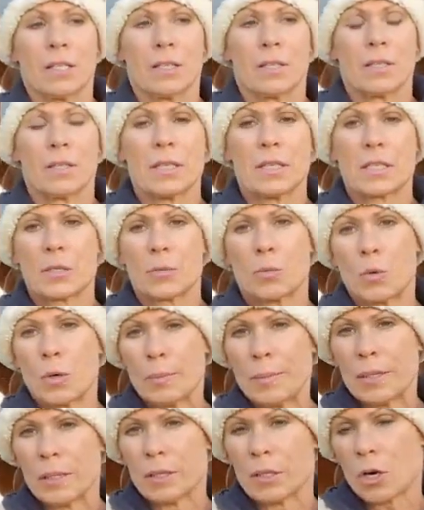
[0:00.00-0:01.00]
this
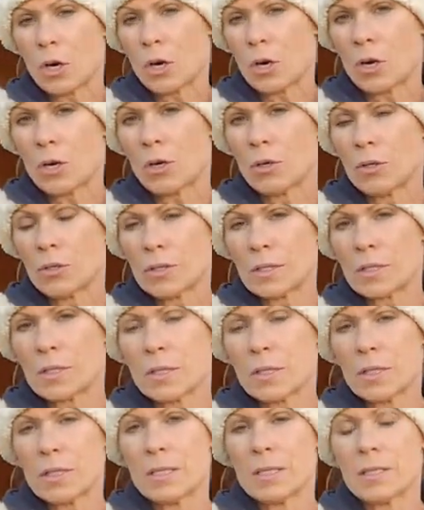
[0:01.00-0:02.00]
woman
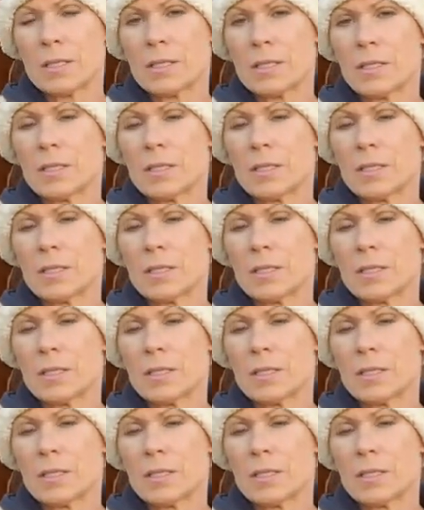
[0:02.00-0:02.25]
calls it